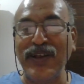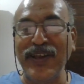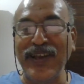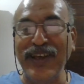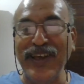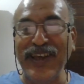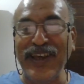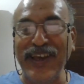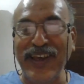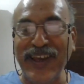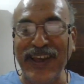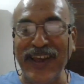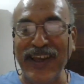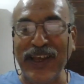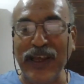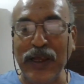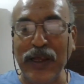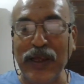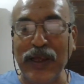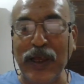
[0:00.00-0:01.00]

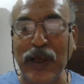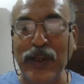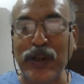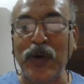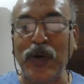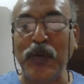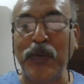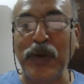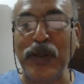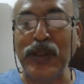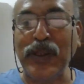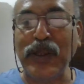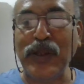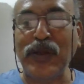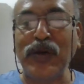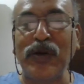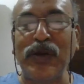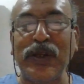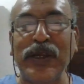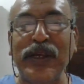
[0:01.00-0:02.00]
an opinion
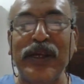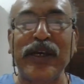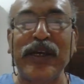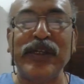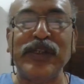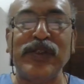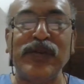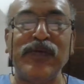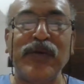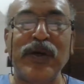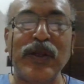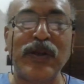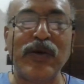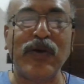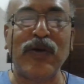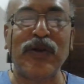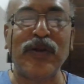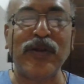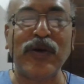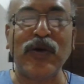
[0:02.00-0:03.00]
or a guesswork
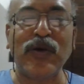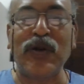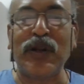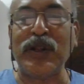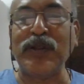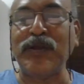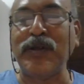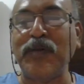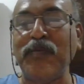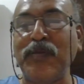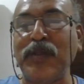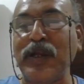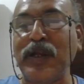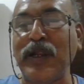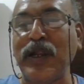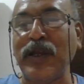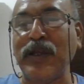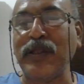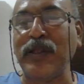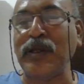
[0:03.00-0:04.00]
or something
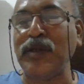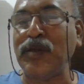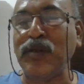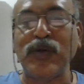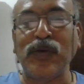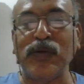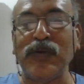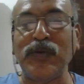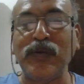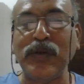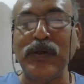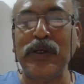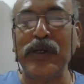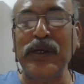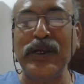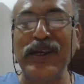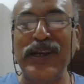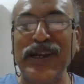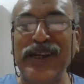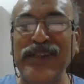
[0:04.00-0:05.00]
like that. No,
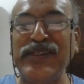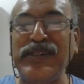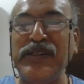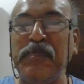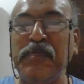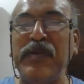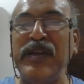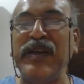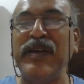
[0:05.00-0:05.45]
it's simply a